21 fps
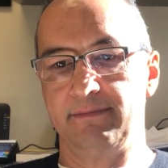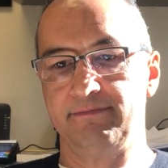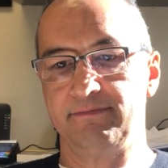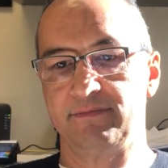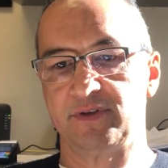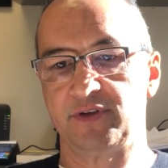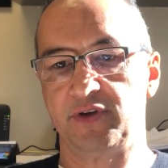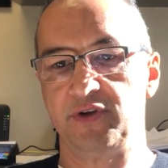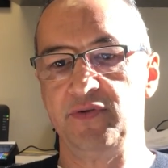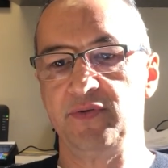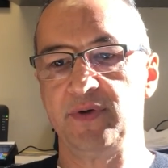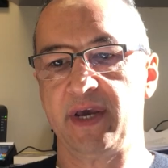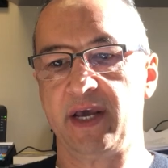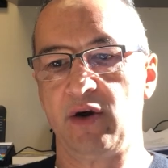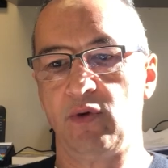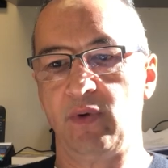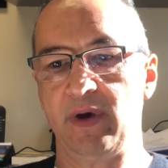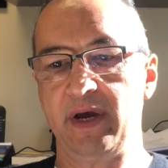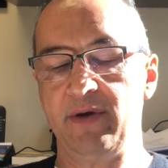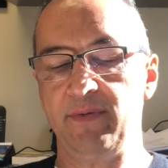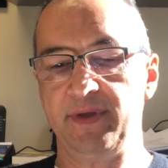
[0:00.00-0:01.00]
so you can get
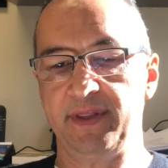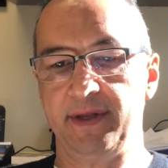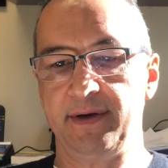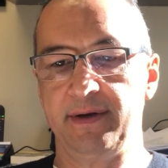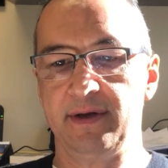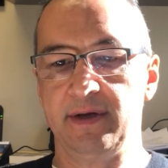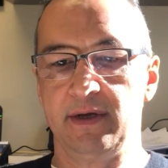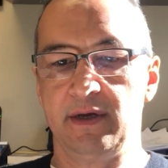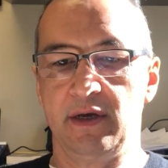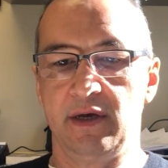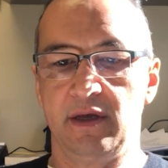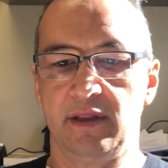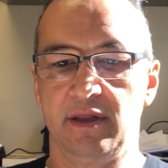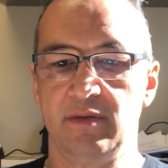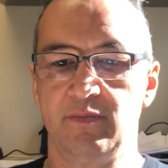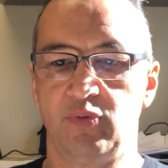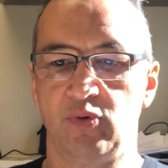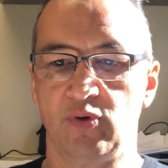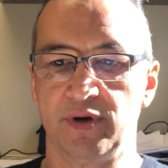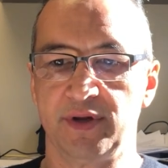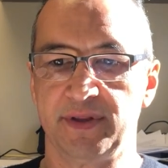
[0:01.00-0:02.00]
away with it. The
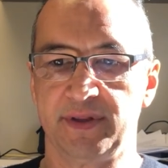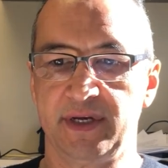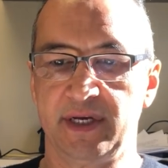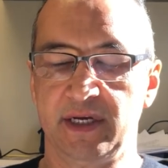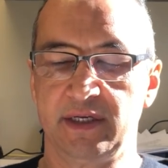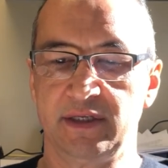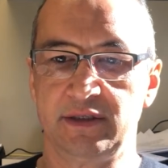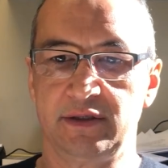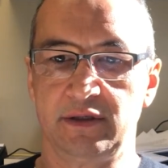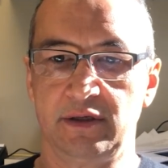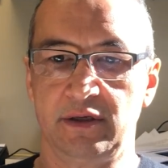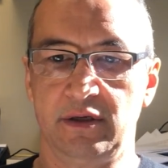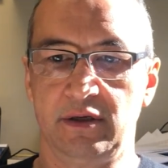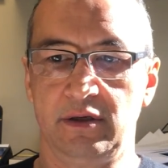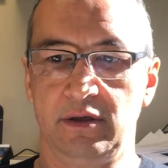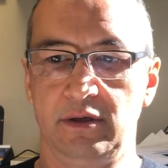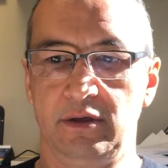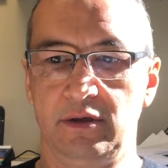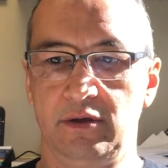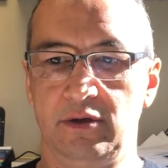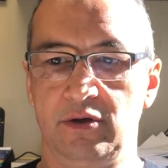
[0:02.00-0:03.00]
important thing is
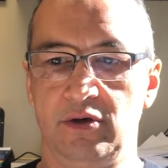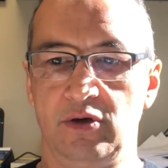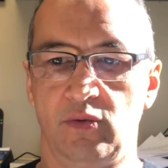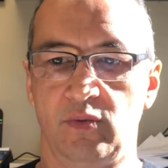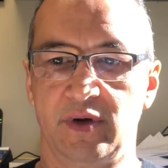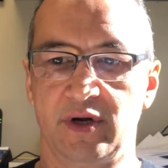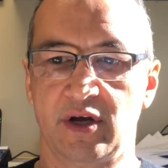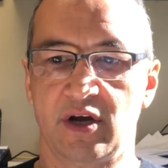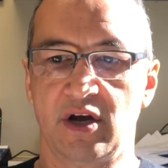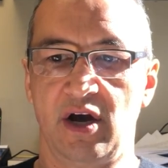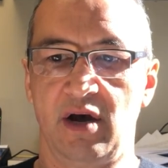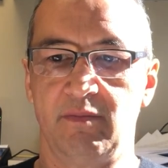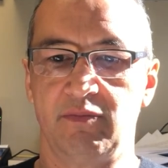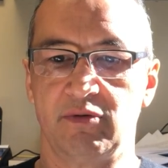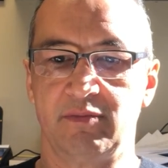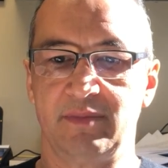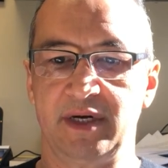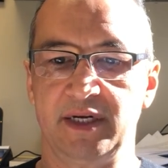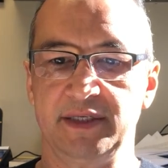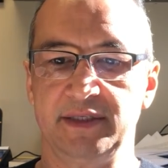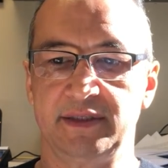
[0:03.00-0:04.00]
you don't want to
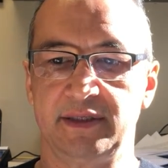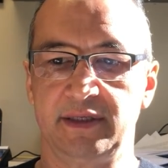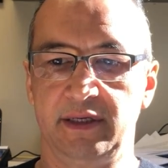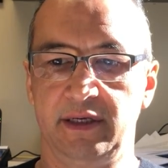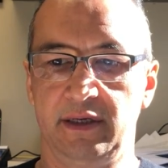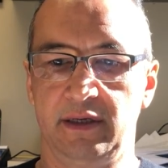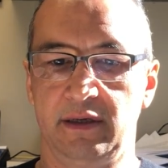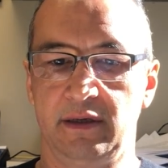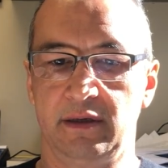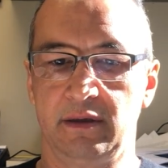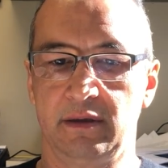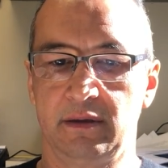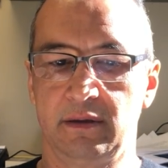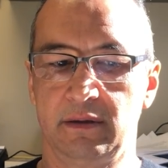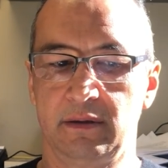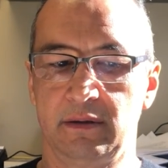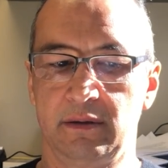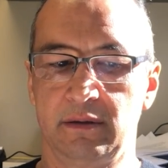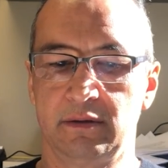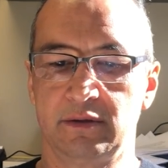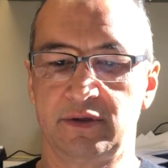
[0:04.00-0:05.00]
compromise the
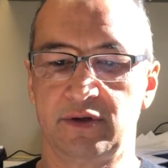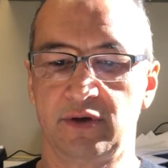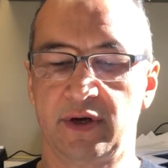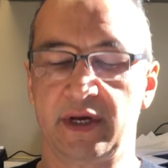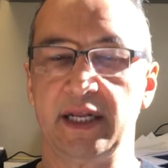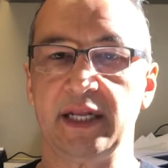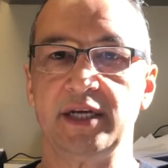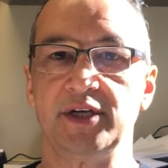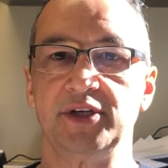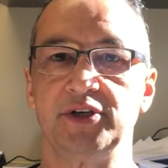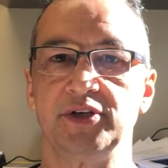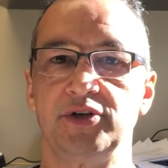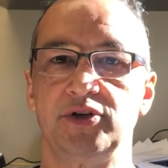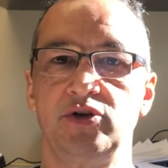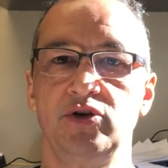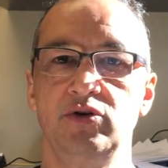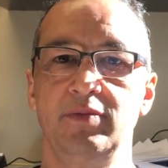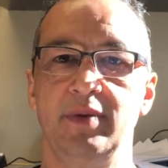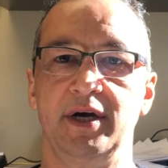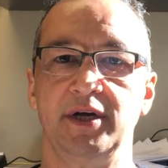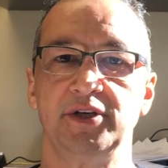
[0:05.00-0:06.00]
circulation
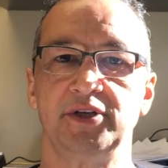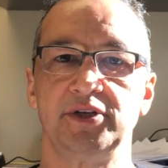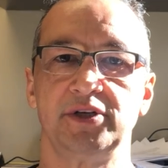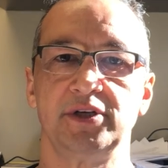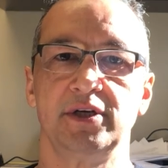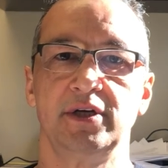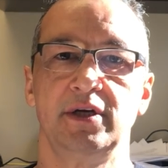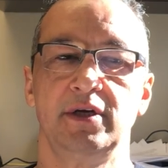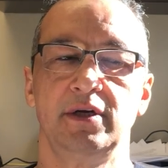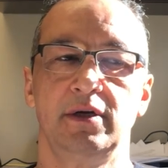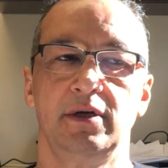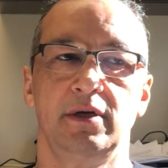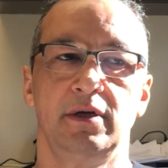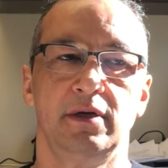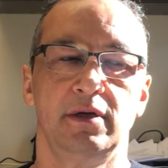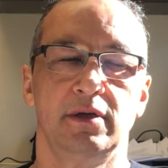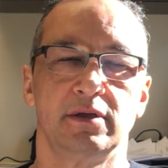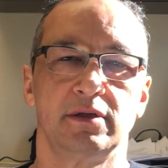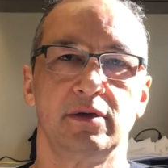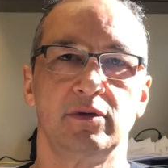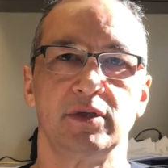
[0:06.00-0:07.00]
too much,
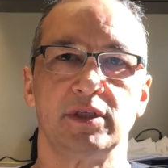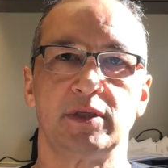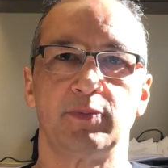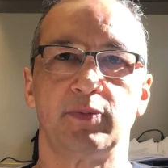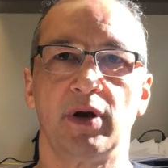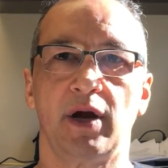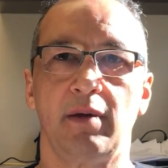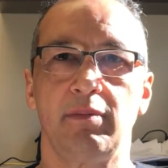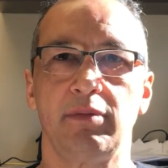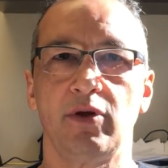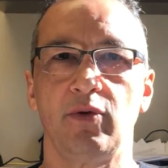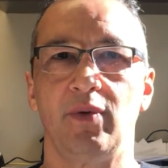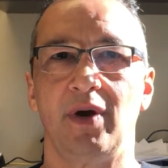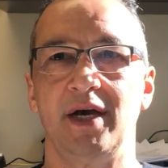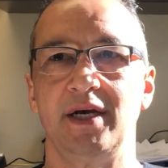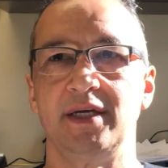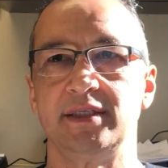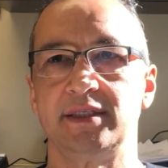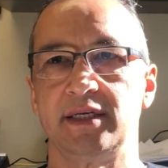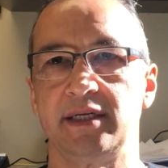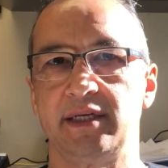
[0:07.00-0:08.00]
so it's probably
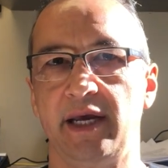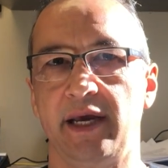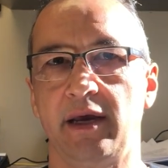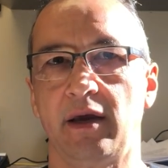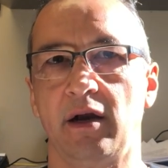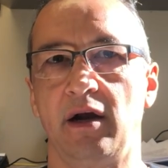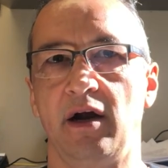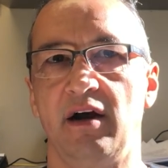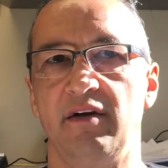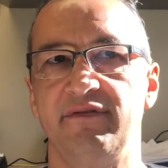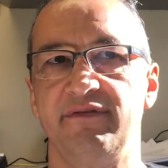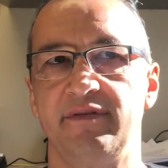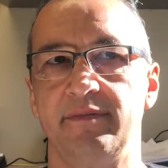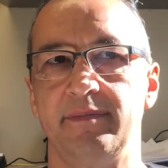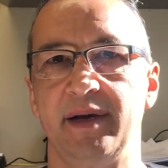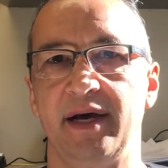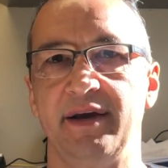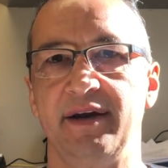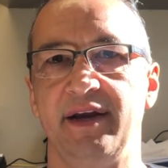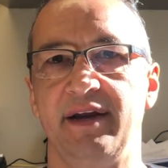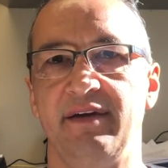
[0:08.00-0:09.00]
wise to take it off
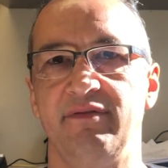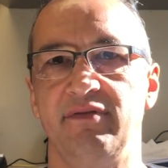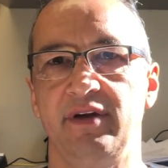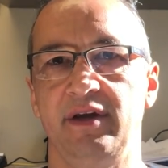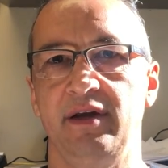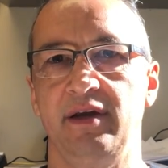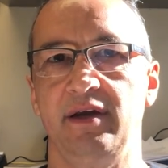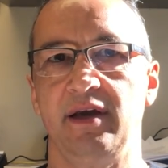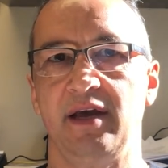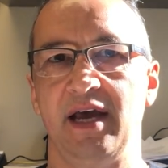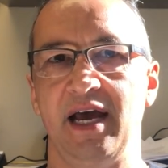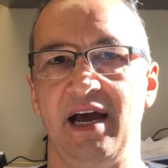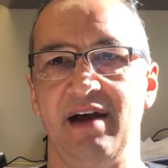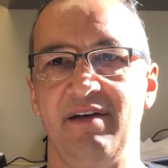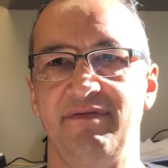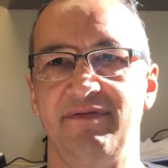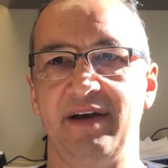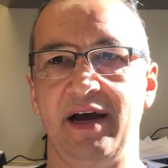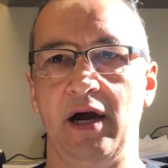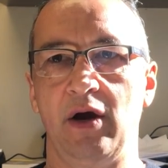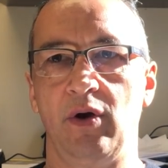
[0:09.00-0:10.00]
about every
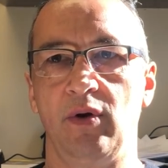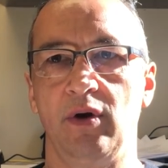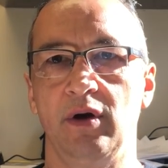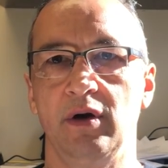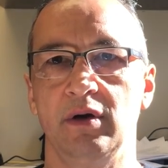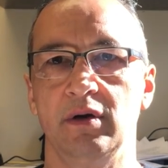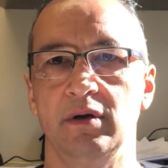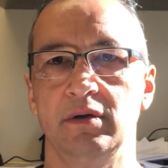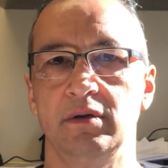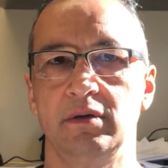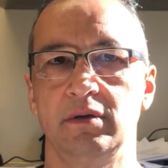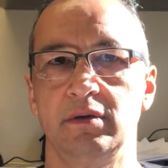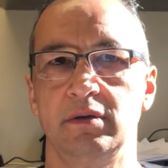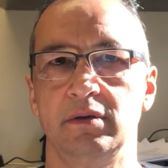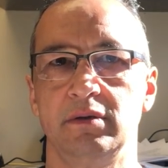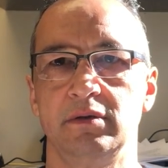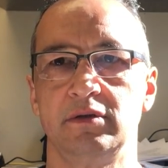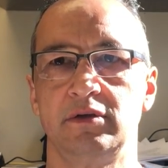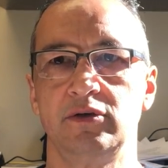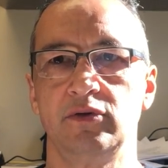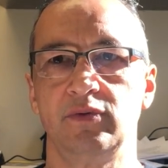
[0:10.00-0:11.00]
half hour
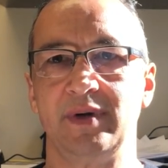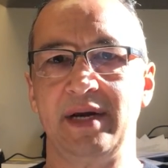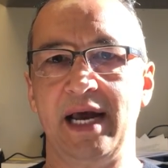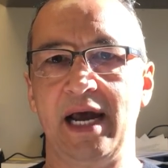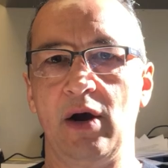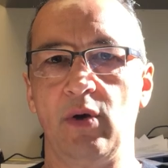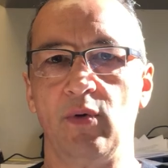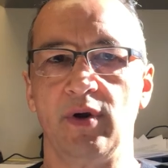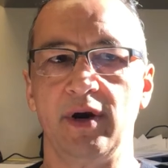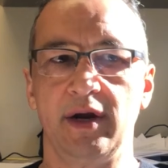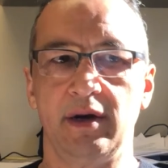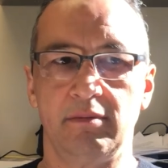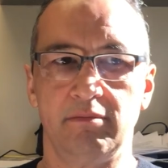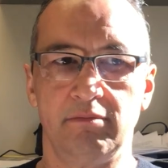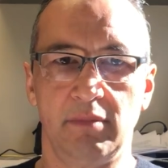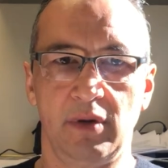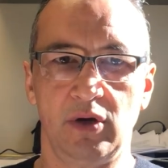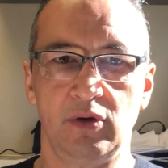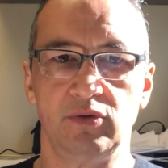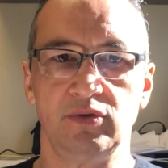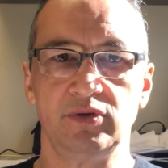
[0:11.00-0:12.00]
to an hour at
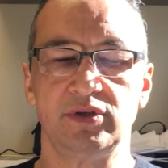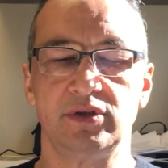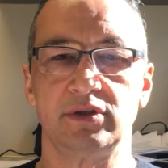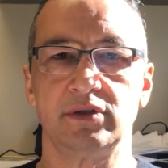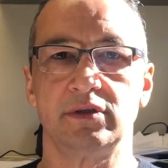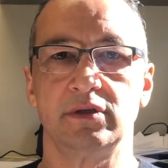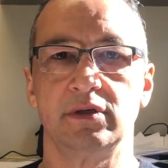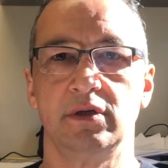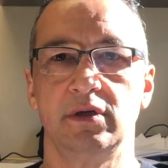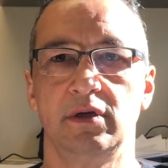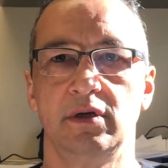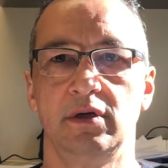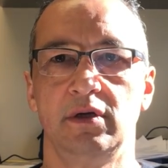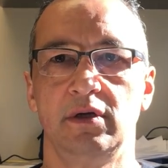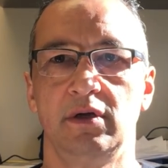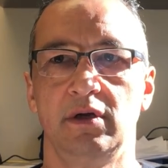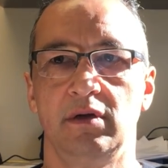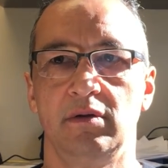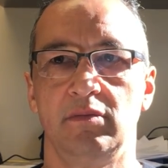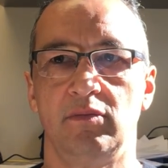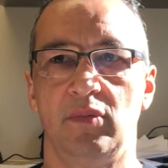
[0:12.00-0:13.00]
most.
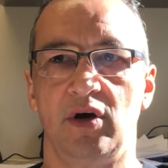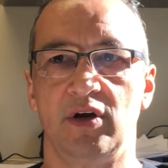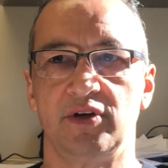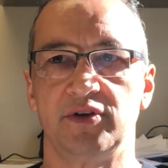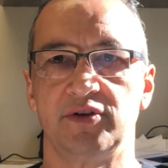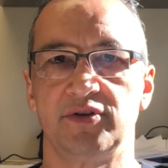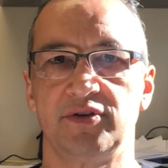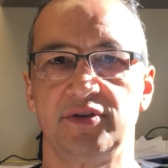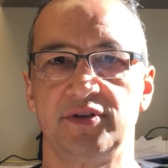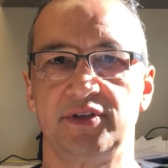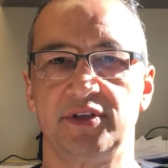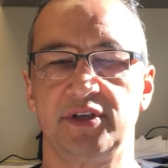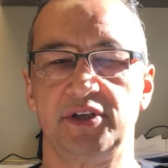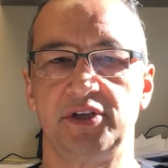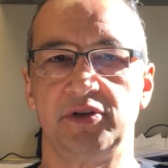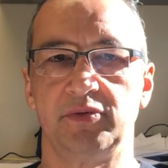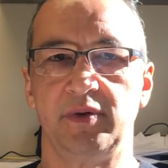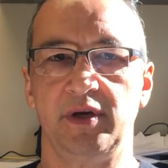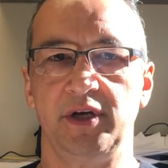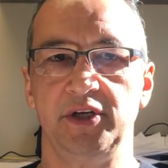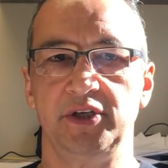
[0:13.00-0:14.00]
Monitor the
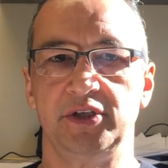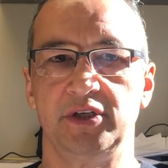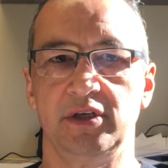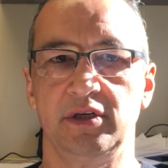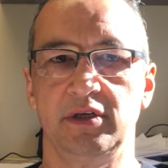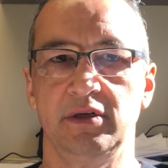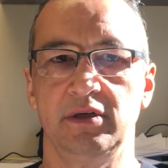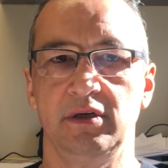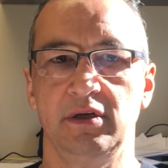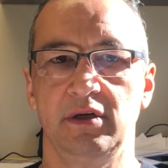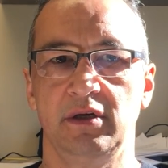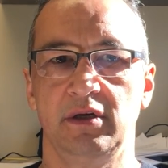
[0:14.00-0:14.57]
situation,